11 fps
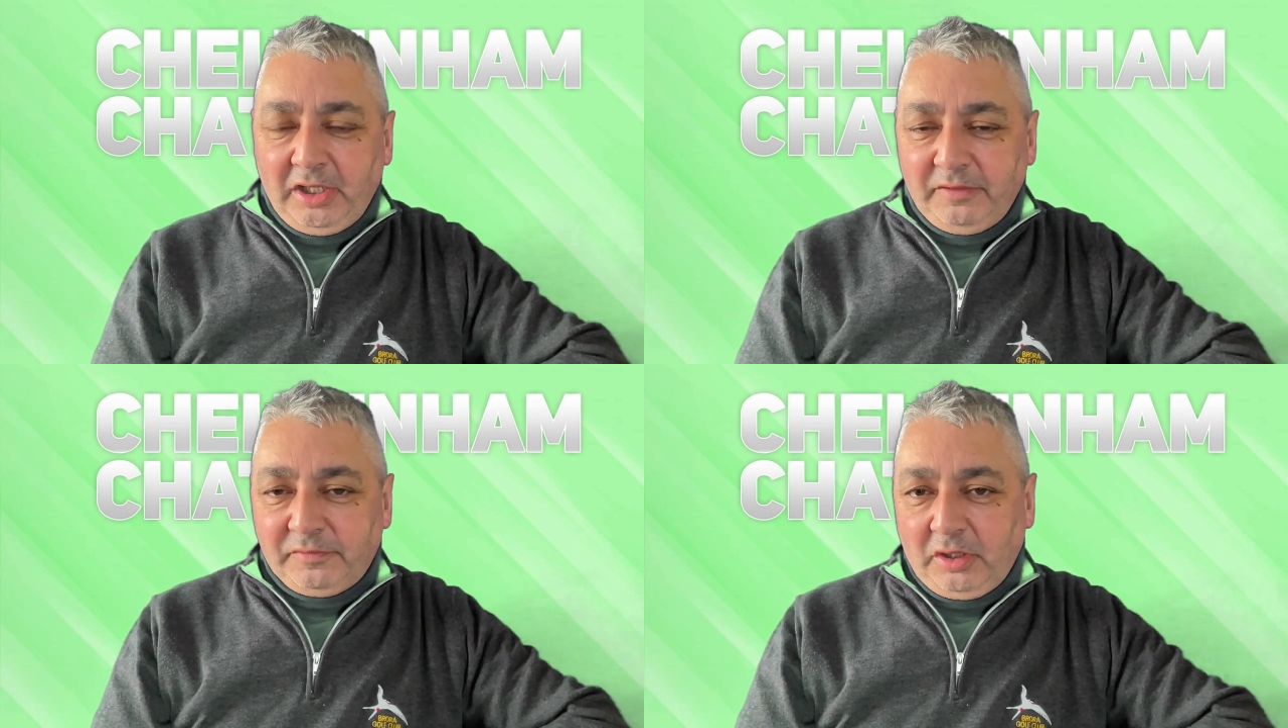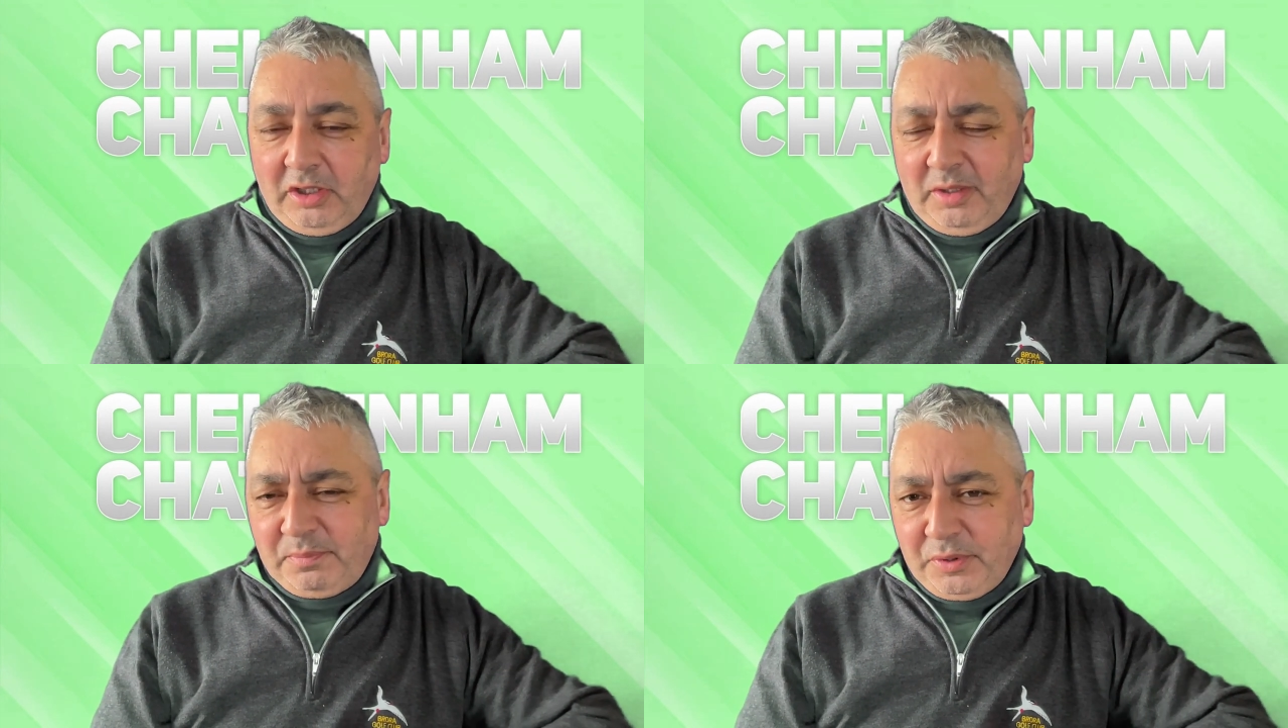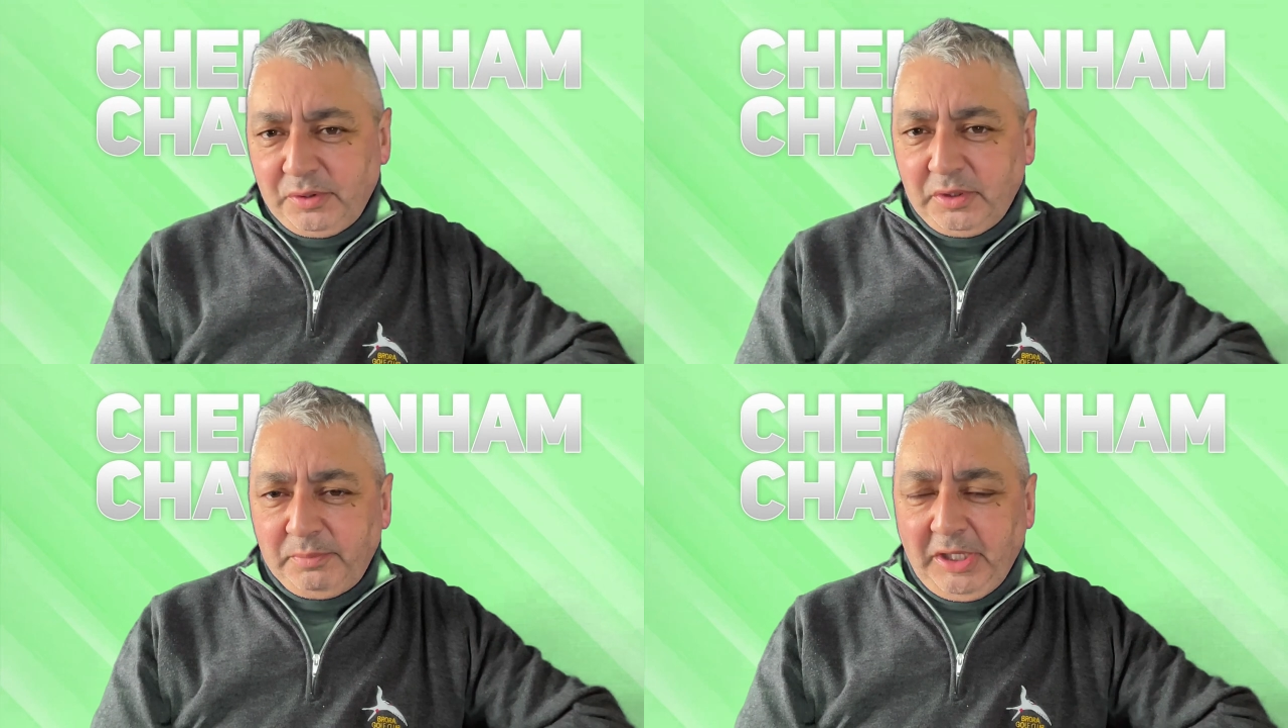and I've got a
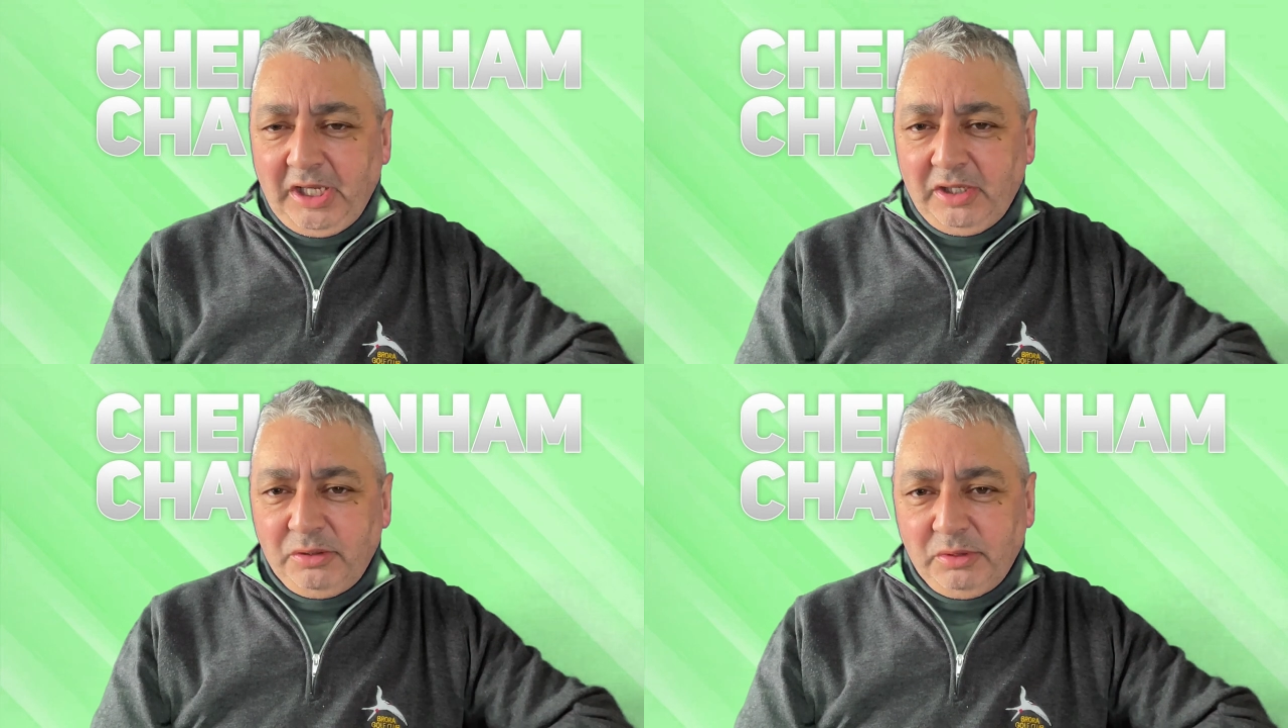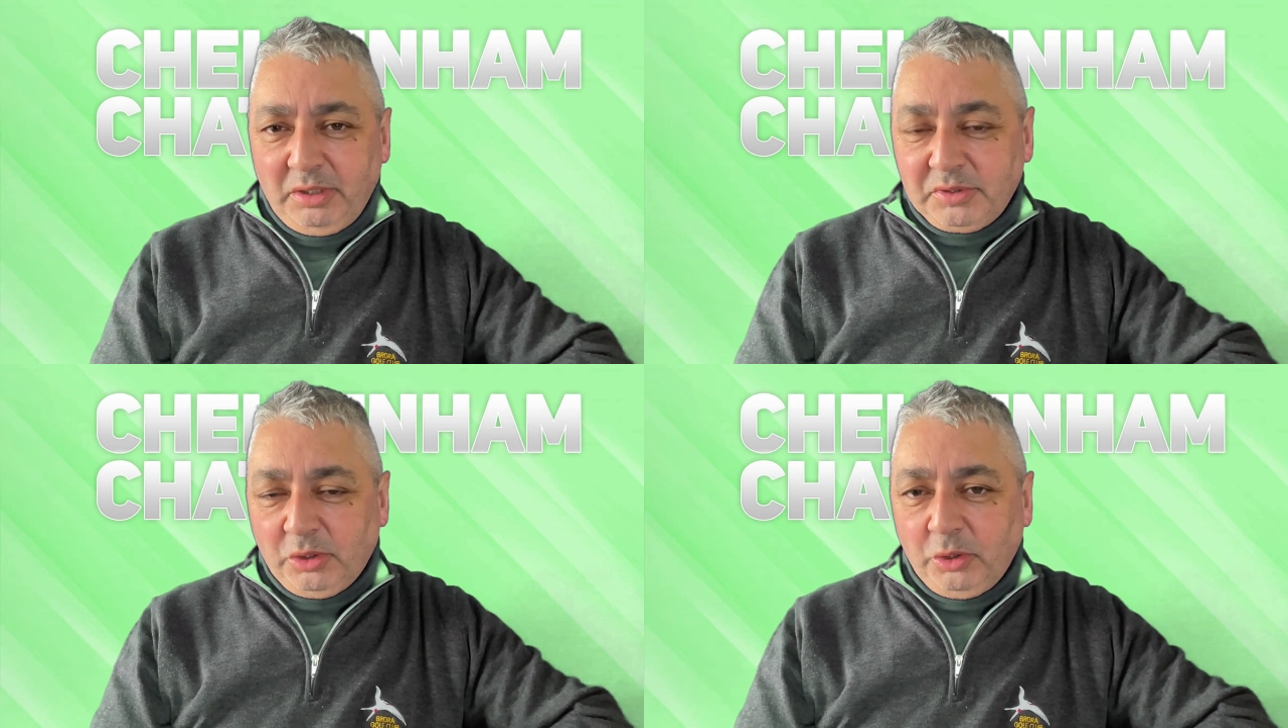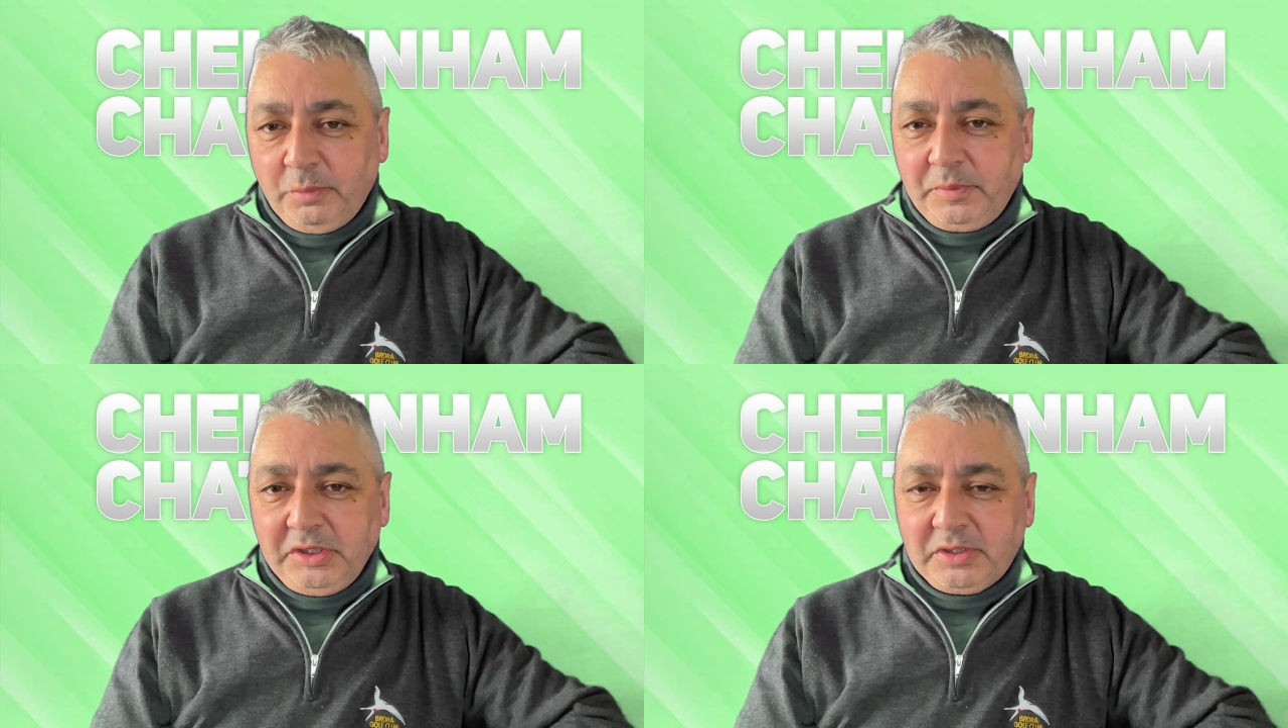poor bet who I was
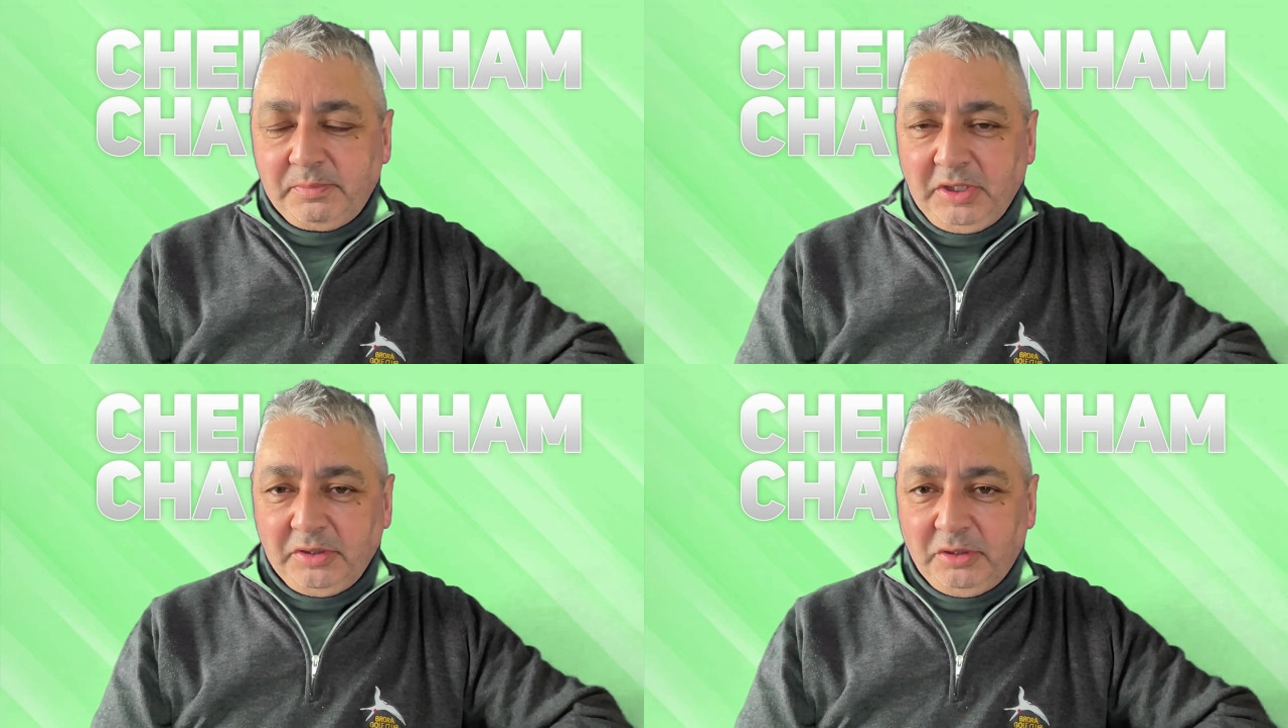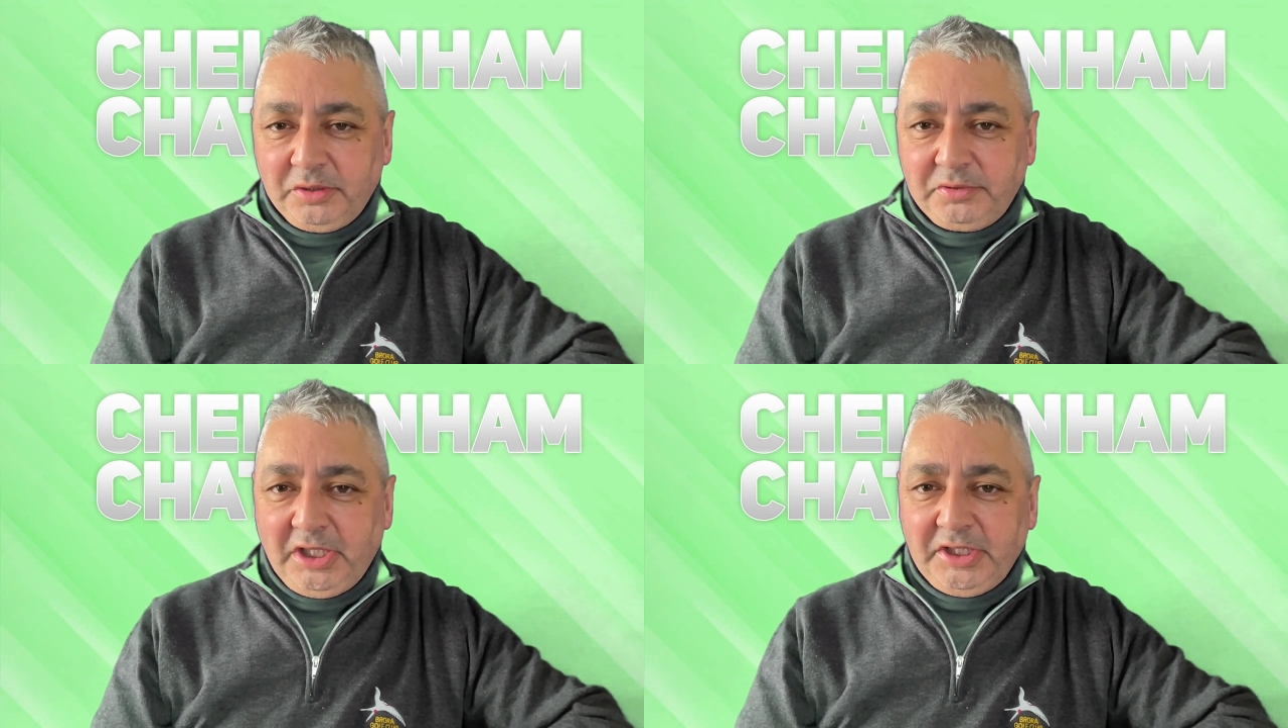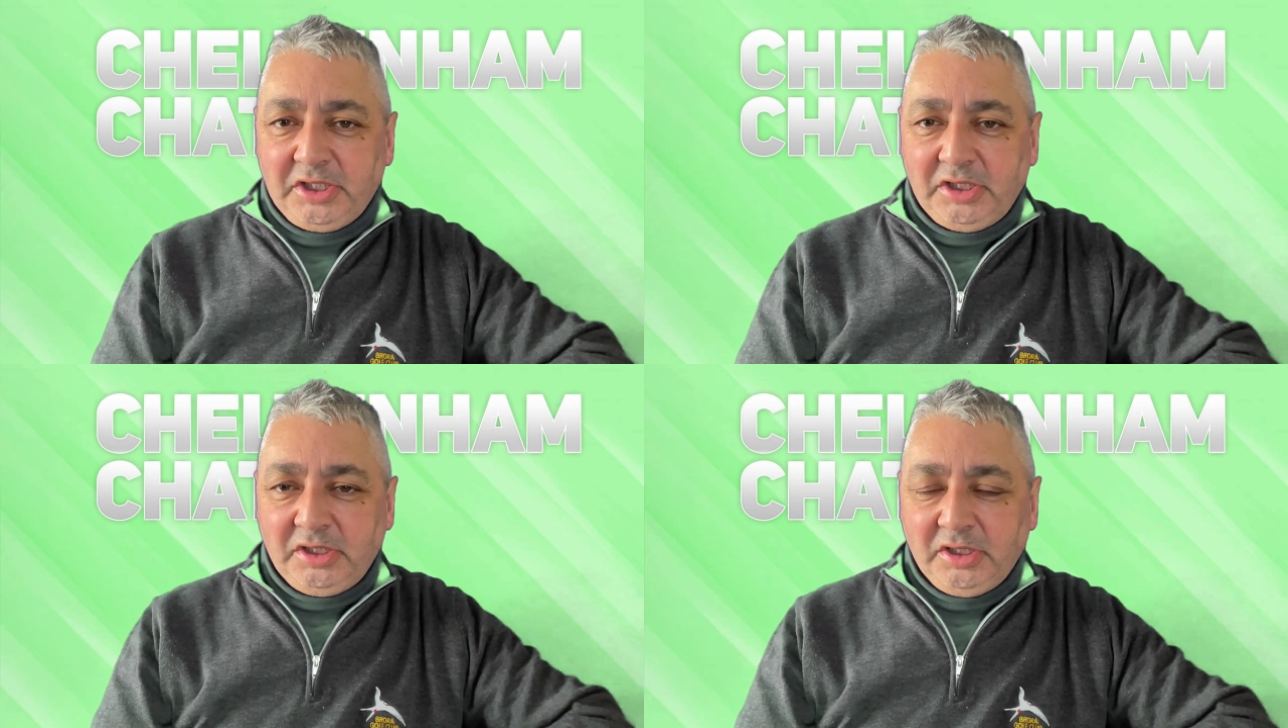hoping to be a
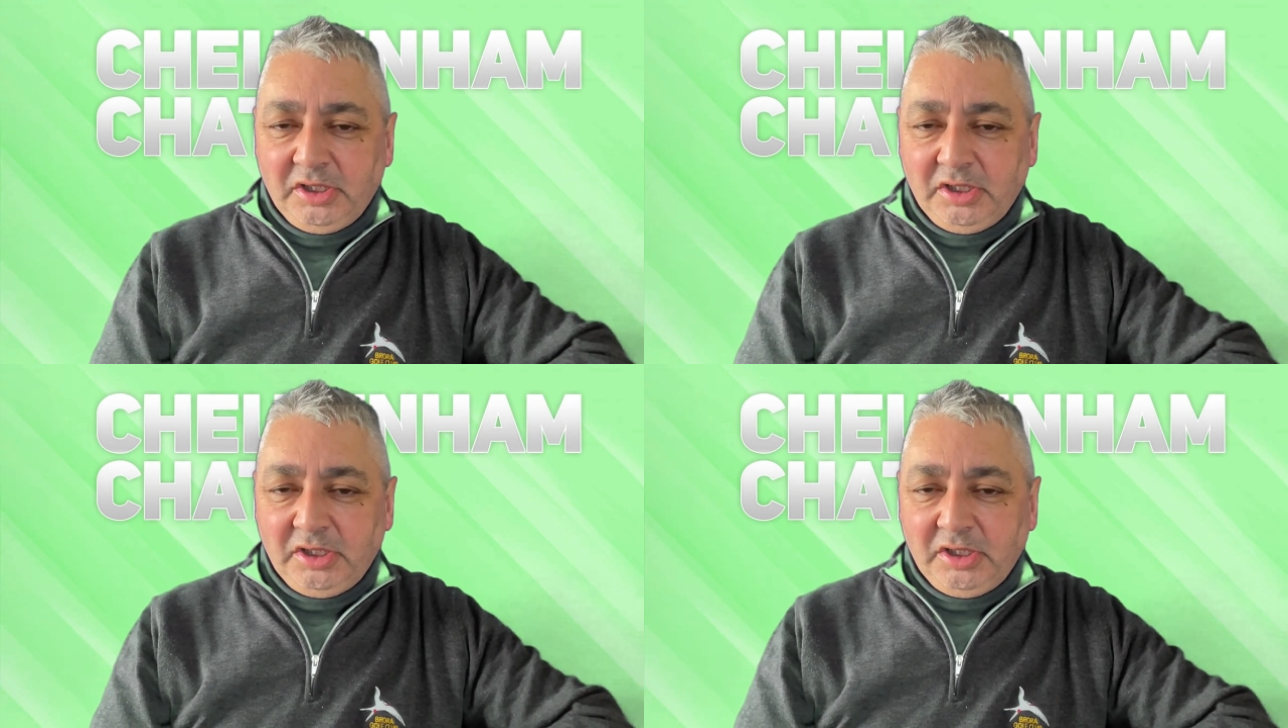non-runner